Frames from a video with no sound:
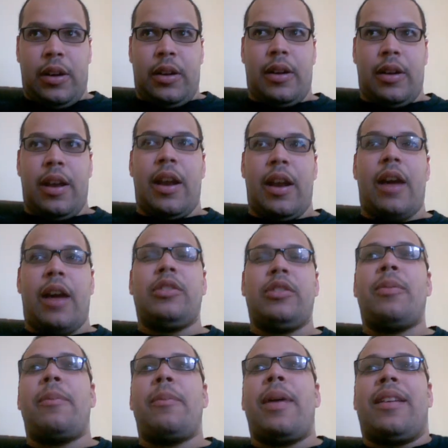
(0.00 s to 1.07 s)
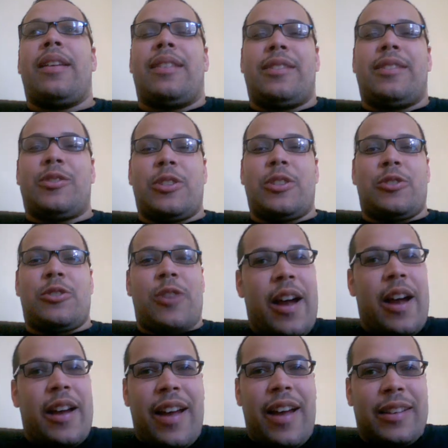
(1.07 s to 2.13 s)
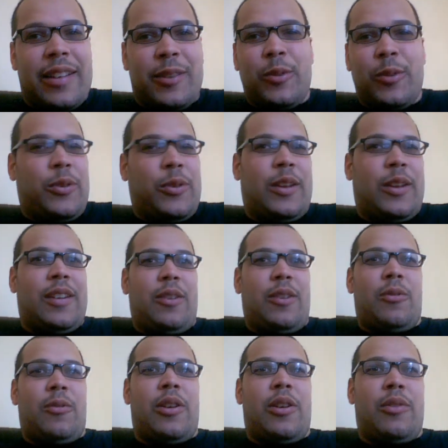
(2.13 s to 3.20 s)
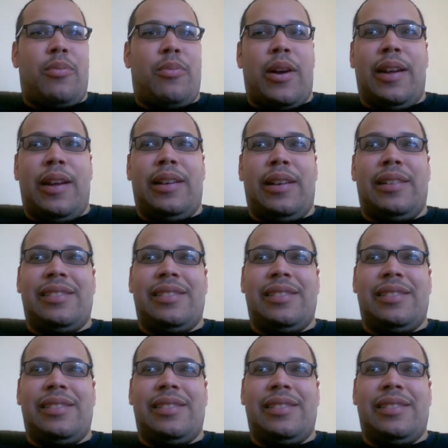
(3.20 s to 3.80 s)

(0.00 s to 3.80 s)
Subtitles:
And I'll do my best to try not to offend anyone, but